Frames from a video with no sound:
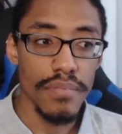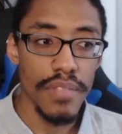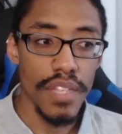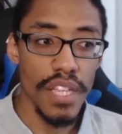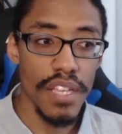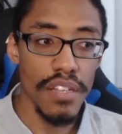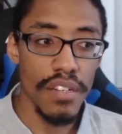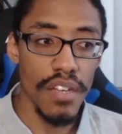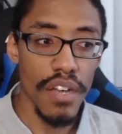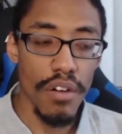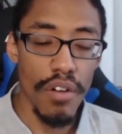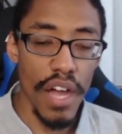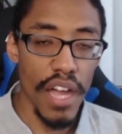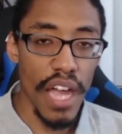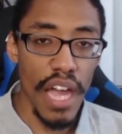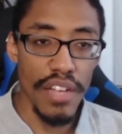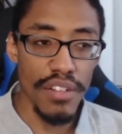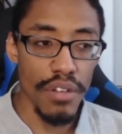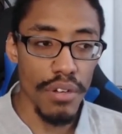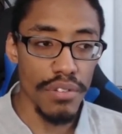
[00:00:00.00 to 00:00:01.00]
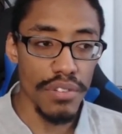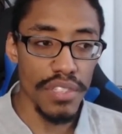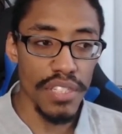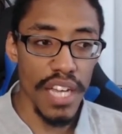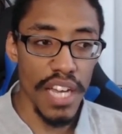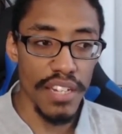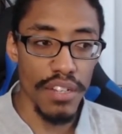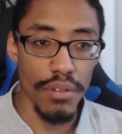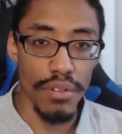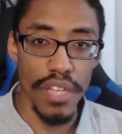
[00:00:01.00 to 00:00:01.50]
You know, I don't
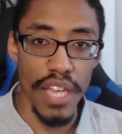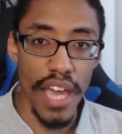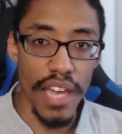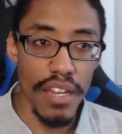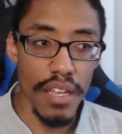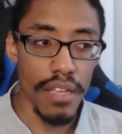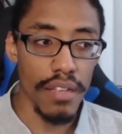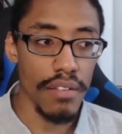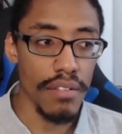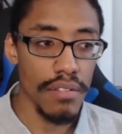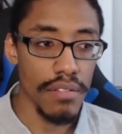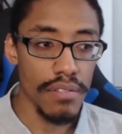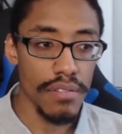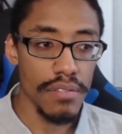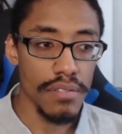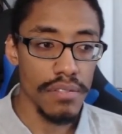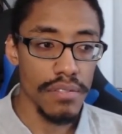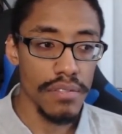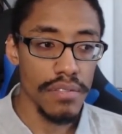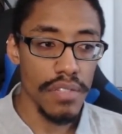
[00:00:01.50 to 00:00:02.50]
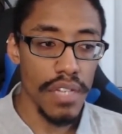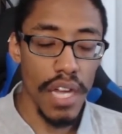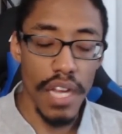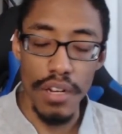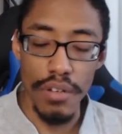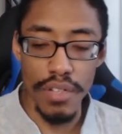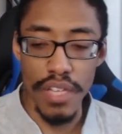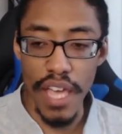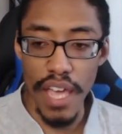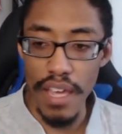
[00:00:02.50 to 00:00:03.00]
get it. I
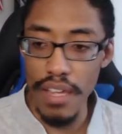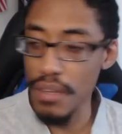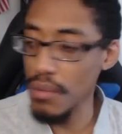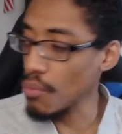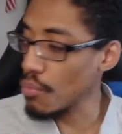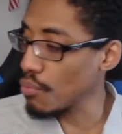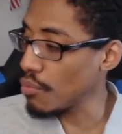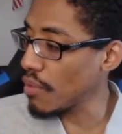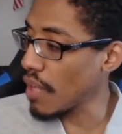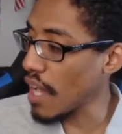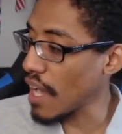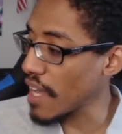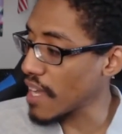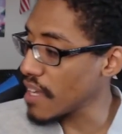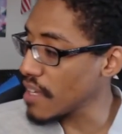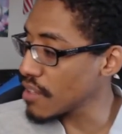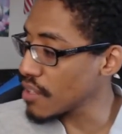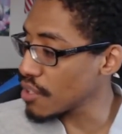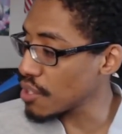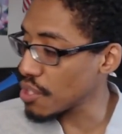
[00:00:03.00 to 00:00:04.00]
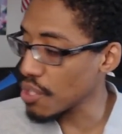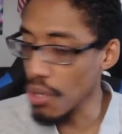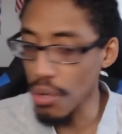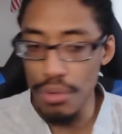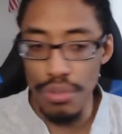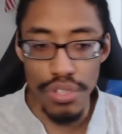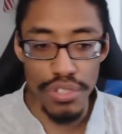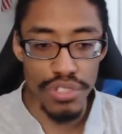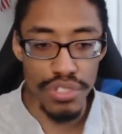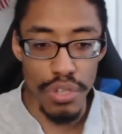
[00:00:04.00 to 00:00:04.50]
don't get why the show
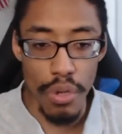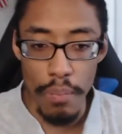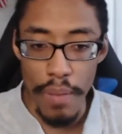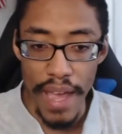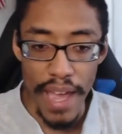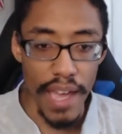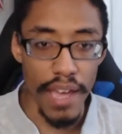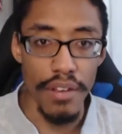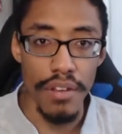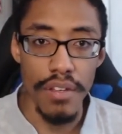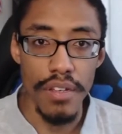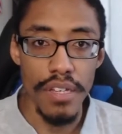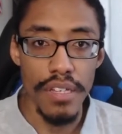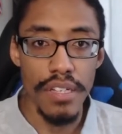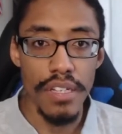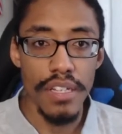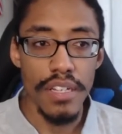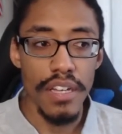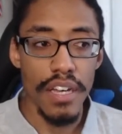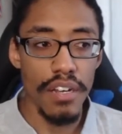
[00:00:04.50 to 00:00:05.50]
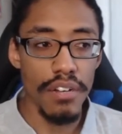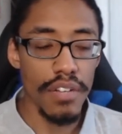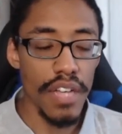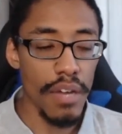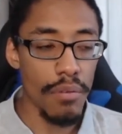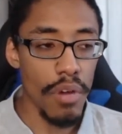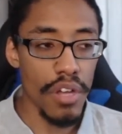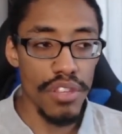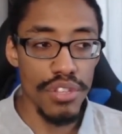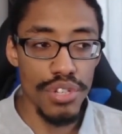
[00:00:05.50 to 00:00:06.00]
looks so bad. I don't
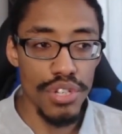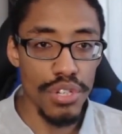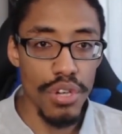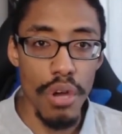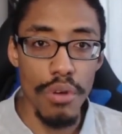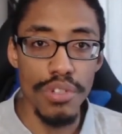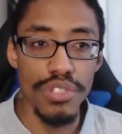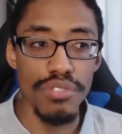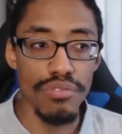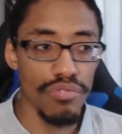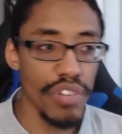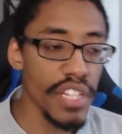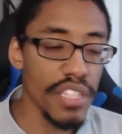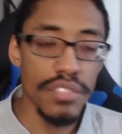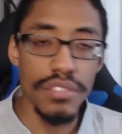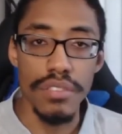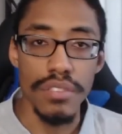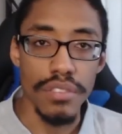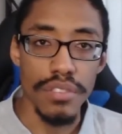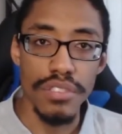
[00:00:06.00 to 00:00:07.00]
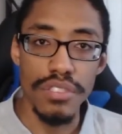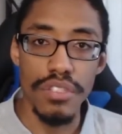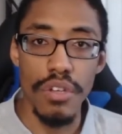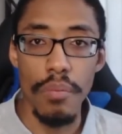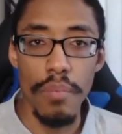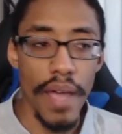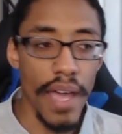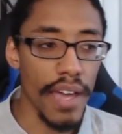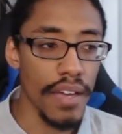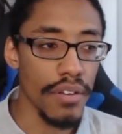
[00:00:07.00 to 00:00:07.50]
get why the show is written
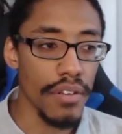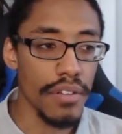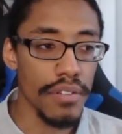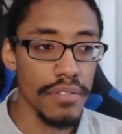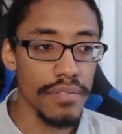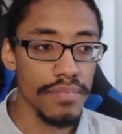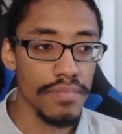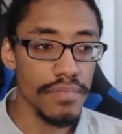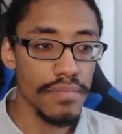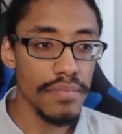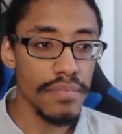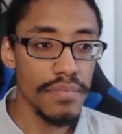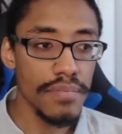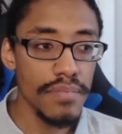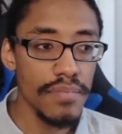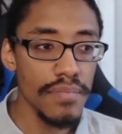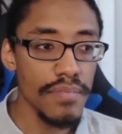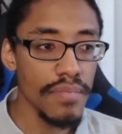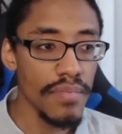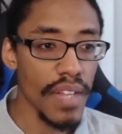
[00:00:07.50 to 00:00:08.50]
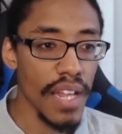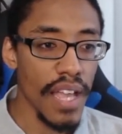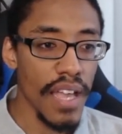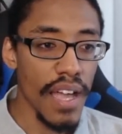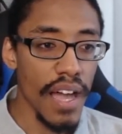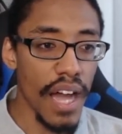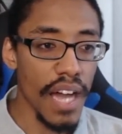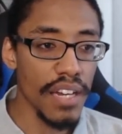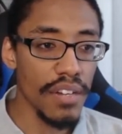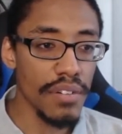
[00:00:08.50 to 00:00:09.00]
so bad.
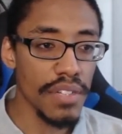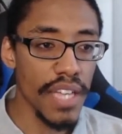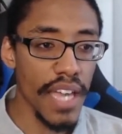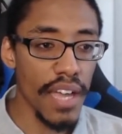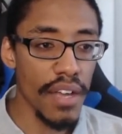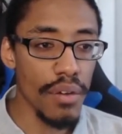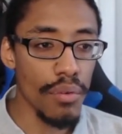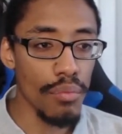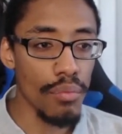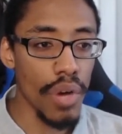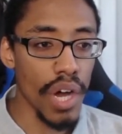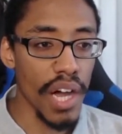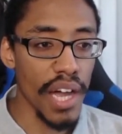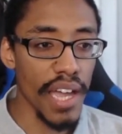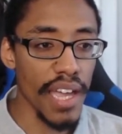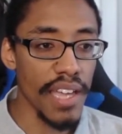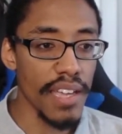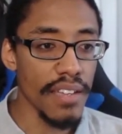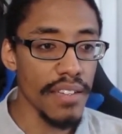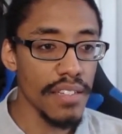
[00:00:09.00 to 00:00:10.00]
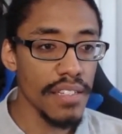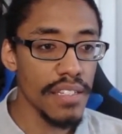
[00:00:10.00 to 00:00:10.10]
I don't get why...